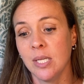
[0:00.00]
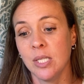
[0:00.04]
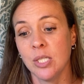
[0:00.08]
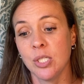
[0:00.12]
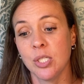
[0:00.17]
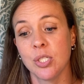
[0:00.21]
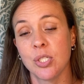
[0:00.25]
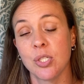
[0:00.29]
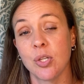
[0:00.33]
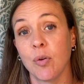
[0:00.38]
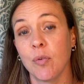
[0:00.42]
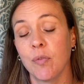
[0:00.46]

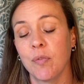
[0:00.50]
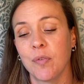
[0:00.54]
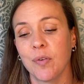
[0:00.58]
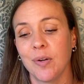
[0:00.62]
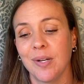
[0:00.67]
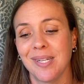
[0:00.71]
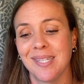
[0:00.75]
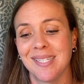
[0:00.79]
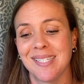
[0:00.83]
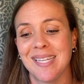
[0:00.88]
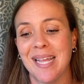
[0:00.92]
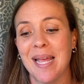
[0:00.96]
So for
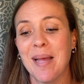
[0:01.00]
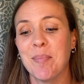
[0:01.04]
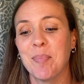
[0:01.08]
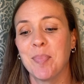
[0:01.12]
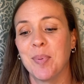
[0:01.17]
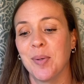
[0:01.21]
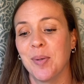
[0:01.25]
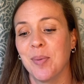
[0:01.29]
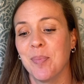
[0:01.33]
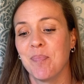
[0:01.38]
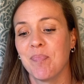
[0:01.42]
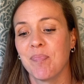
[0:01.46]

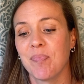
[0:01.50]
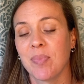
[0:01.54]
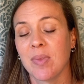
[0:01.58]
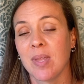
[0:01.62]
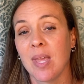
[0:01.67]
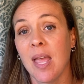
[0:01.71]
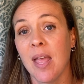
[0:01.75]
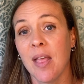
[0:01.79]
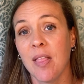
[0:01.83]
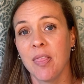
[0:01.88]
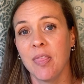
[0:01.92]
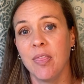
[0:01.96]
example,
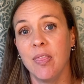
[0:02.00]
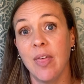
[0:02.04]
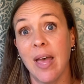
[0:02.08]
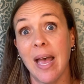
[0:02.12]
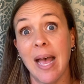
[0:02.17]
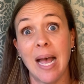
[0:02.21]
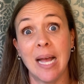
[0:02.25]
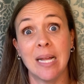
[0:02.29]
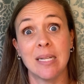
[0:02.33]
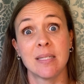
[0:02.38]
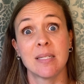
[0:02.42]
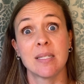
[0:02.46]

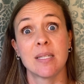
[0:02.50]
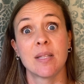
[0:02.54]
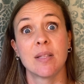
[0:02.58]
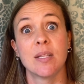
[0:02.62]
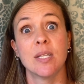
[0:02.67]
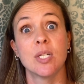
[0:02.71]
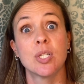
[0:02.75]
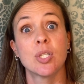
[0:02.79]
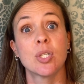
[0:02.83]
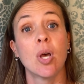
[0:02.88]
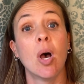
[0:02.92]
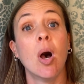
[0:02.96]
that's the
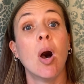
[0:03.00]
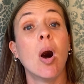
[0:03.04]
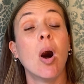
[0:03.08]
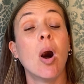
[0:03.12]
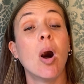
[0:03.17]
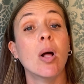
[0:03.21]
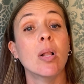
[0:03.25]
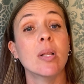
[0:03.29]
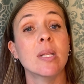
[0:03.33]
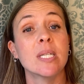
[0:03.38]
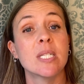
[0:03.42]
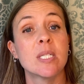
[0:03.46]

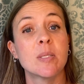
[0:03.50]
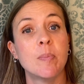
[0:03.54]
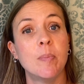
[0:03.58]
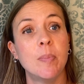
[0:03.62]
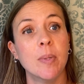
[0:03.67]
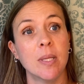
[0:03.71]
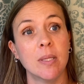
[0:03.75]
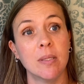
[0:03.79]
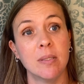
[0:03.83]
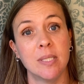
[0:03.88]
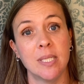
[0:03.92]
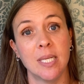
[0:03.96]
tallest
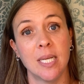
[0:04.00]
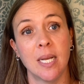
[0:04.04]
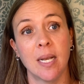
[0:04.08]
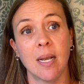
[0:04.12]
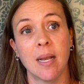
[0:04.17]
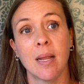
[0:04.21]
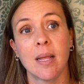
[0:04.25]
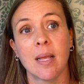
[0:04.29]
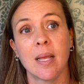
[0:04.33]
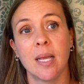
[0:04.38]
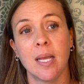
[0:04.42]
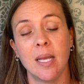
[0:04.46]
building
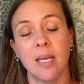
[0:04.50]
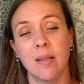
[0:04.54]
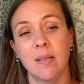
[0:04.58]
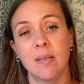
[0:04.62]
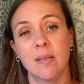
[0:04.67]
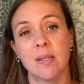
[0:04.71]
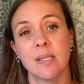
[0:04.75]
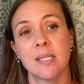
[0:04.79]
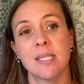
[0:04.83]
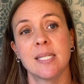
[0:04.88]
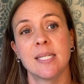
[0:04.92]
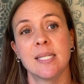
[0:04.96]
in
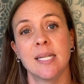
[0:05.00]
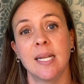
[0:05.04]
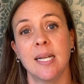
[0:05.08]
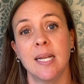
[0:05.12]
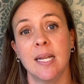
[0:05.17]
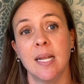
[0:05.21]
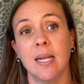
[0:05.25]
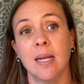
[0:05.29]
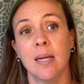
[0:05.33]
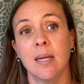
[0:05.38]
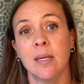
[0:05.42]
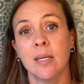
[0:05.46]
the
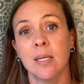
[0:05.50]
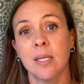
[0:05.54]
city.